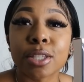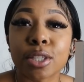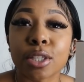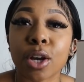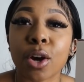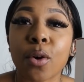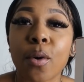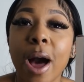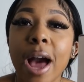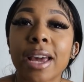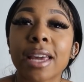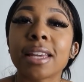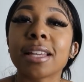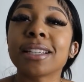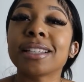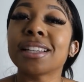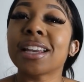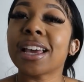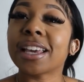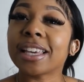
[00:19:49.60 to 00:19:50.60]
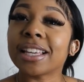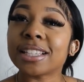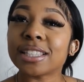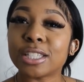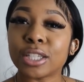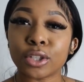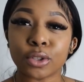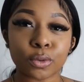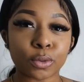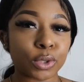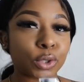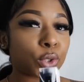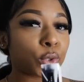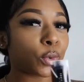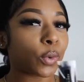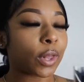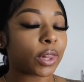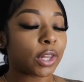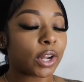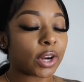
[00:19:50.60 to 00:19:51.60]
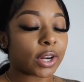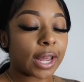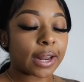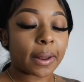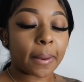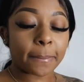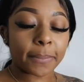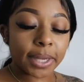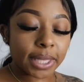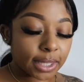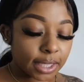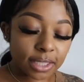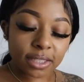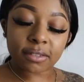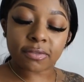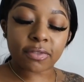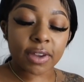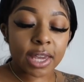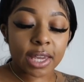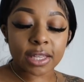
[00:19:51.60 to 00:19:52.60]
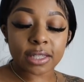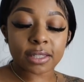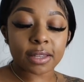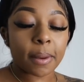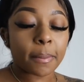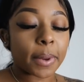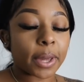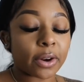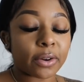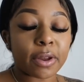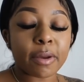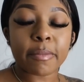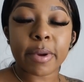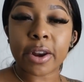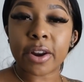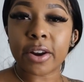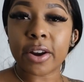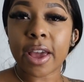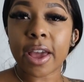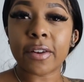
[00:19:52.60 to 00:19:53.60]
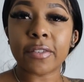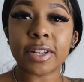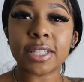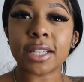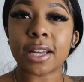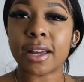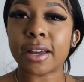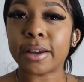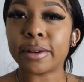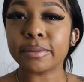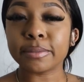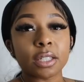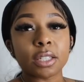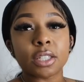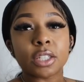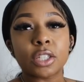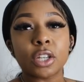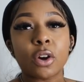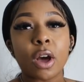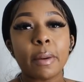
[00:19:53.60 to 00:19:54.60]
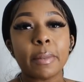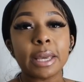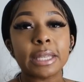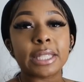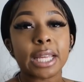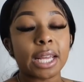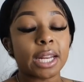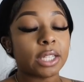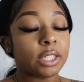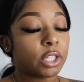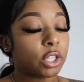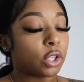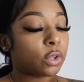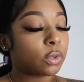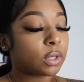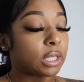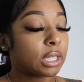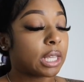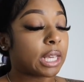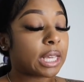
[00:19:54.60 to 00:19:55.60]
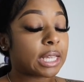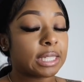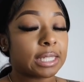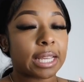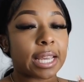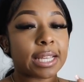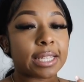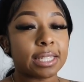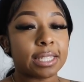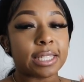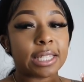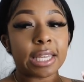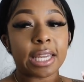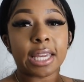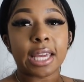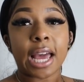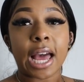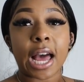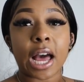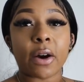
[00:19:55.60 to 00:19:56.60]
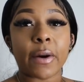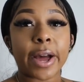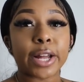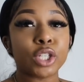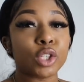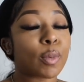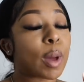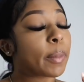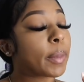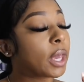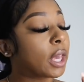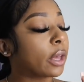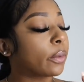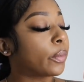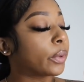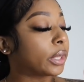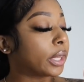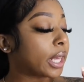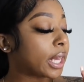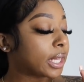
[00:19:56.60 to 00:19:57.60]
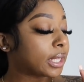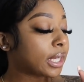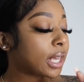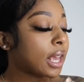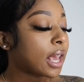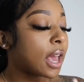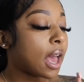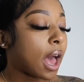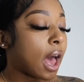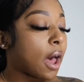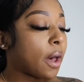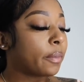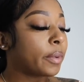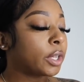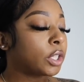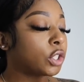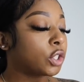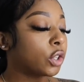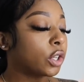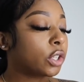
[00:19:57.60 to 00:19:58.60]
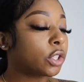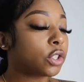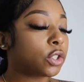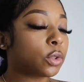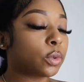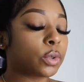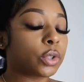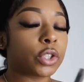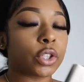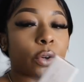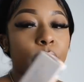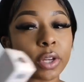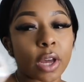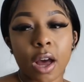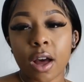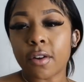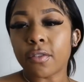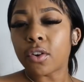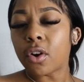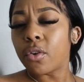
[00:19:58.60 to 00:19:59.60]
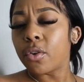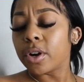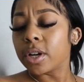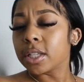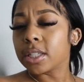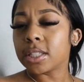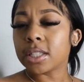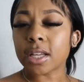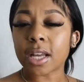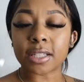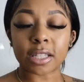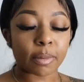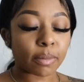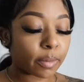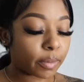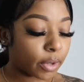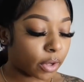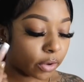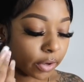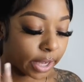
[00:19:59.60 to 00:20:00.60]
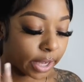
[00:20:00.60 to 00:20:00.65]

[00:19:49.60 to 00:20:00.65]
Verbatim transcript: so I can continue to learn how to beat this face better and better every time. So I'm excited to use this and see how I do my makeup with this. I'll be sure to show y'all, of course, because I'm going to be on